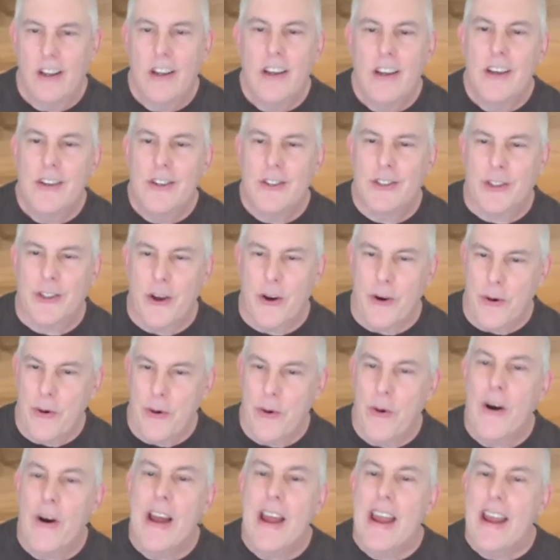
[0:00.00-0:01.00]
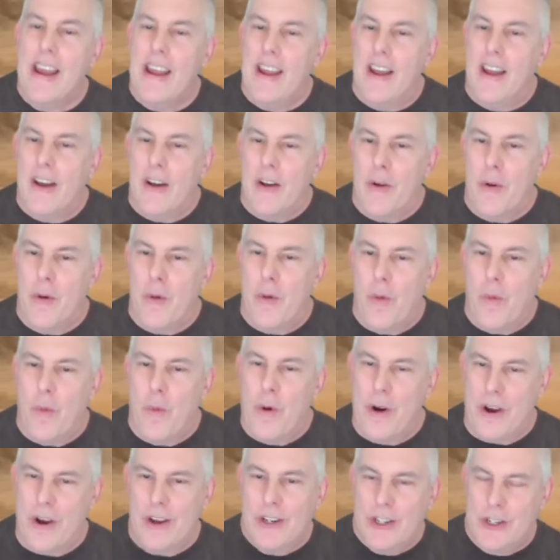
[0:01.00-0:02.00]
So
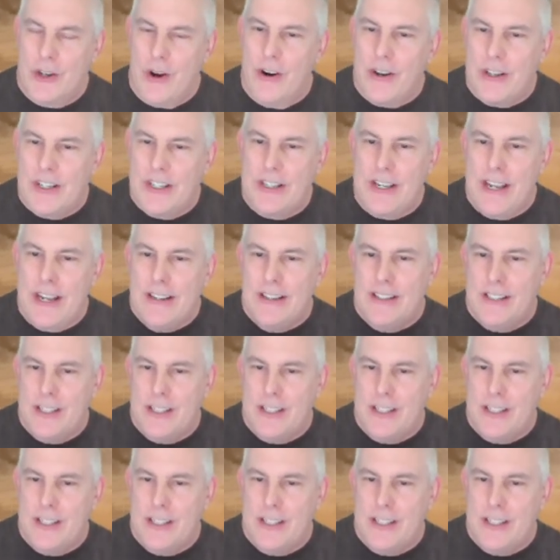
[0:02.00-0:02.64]
where you start seeing